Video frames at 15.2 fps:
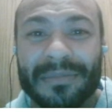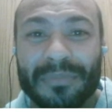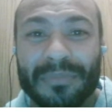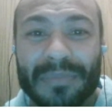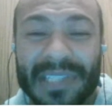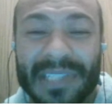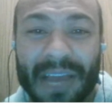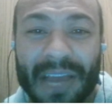
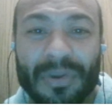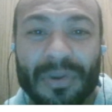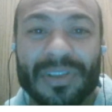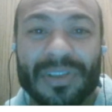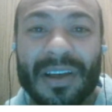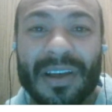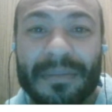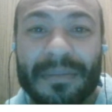Messiah
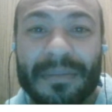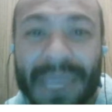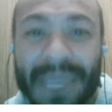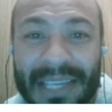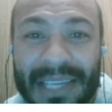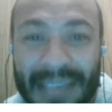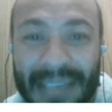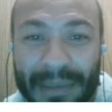rose on
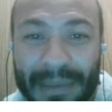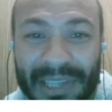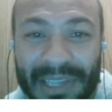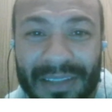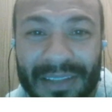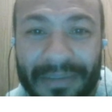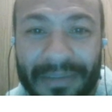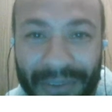Mia
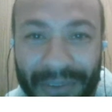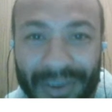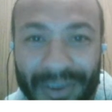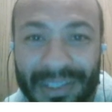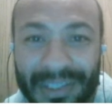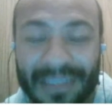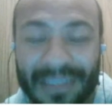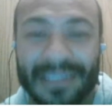Sabbaton, the
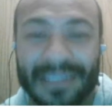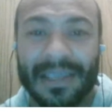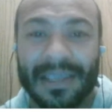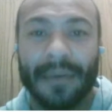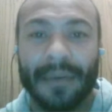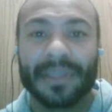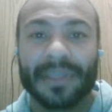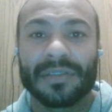first of the
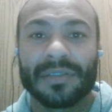Sabbath.